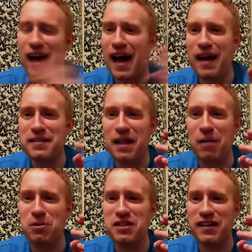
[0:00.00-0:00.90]
and I
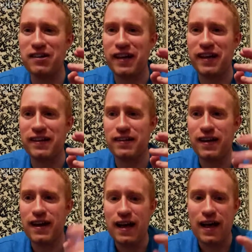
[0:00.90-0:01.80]
still wasn't entertained.
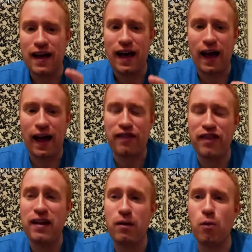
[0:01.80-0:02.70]
I
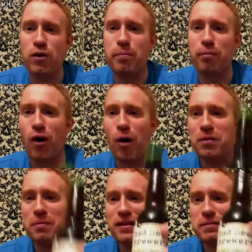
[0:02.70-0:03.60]
think where the
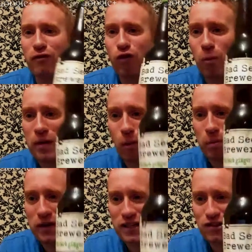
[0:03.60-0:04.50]
problem is, before we
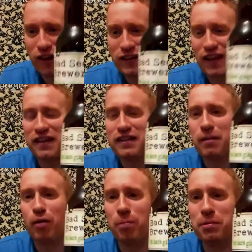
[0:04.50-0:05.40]
open this, right? I think the
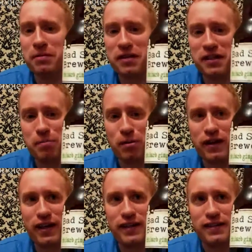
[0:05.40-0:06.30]
problem with this
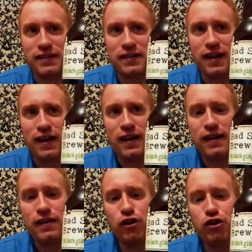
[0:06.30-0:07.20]
brewery is
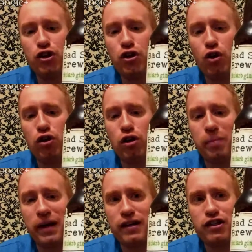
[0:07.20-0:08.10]
they're doing all their
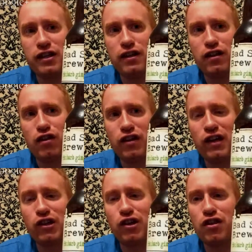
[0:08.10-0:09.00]
beers in
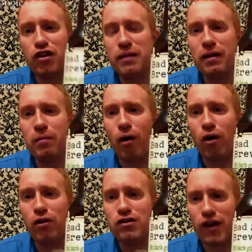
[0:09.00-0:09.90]
330ml
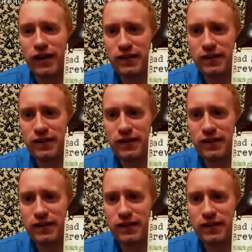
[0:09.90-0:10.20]
bottles, right?